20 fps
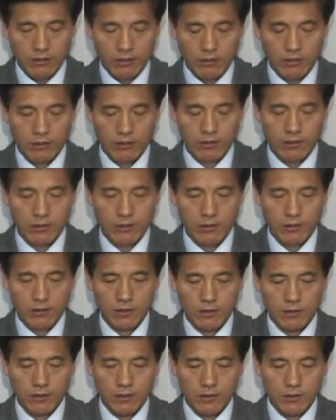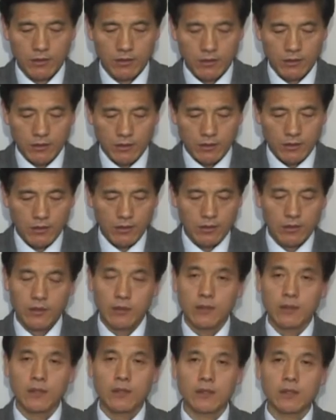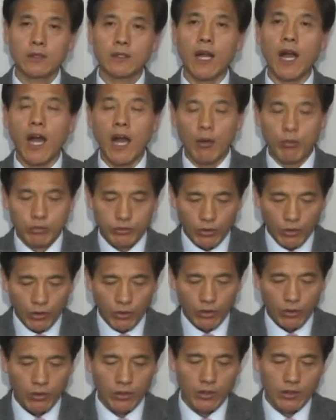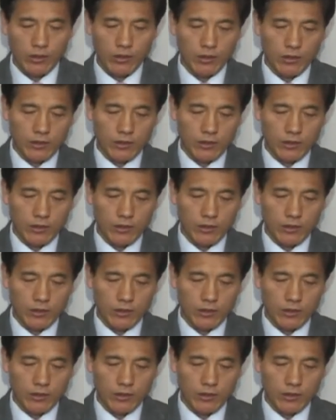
with the strength that God provides,